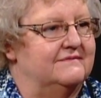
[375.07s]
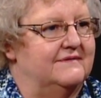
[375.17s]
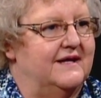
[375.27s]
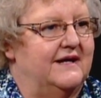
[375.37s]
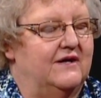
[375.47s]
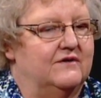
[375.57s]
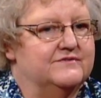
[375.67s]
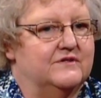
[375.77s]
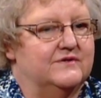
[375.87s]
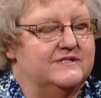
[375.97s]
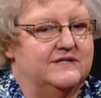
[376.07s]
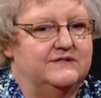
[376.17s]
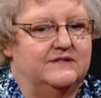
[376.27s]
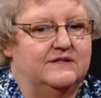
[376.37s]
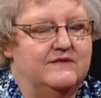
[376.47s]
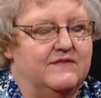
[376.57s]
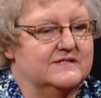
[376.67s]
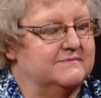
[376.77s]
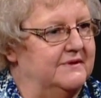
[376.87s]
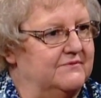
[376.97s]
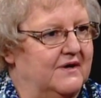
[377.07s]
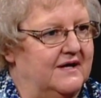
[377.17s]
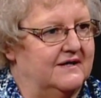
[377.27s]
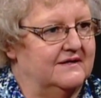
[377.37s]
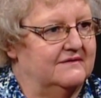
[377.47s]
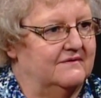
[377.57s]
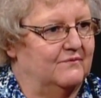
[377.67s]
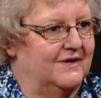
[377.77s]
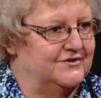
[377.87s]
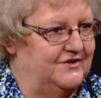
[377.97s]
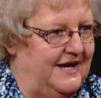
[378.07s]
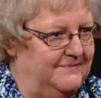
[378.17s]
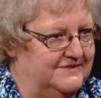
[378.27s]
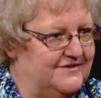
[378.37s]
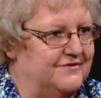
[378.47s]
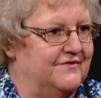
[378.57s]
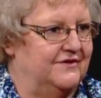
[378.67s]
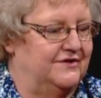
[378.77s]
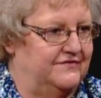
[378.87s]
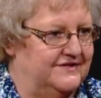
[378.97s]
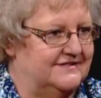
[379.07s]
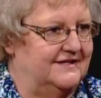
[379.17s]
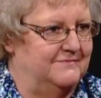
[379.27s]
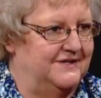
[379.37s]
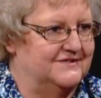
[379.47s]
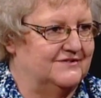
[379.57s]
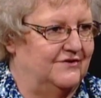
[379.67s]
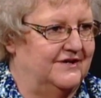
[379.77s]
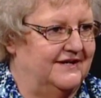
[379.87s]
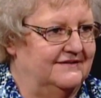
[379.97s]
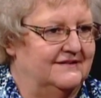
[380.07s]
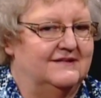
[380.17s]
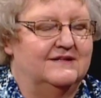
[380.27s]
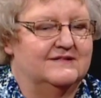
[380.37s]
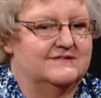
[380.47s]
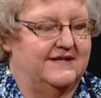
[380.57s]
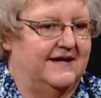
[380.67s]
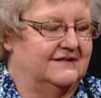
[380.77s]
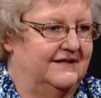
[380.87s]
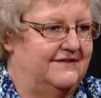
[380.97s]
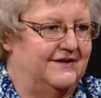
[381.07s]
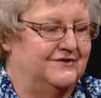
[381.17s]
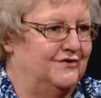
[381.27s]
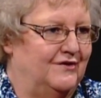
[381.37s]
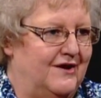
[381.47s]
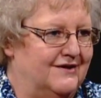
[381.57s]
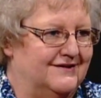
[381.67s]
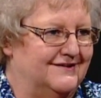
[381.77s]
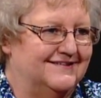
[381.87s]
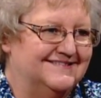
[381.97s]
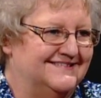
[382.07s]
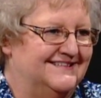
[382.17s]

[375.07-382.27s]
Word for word: And I also attended the Split Rock workshops mm -hmm. through the University of Minnesota Sadly, they're no longer.